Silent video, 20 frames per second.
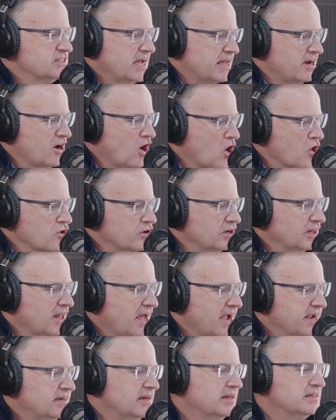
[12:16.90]
it's kind of hard to
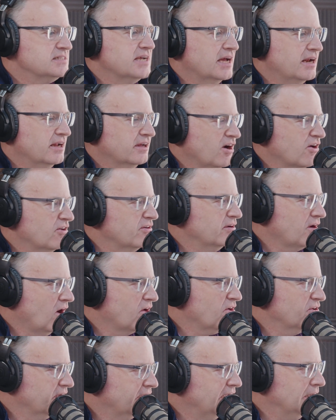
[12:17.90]
light and it's kind of
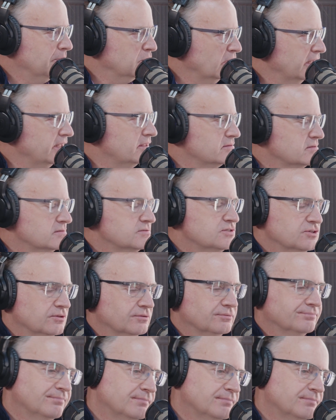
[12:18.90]
hard to keep lit. So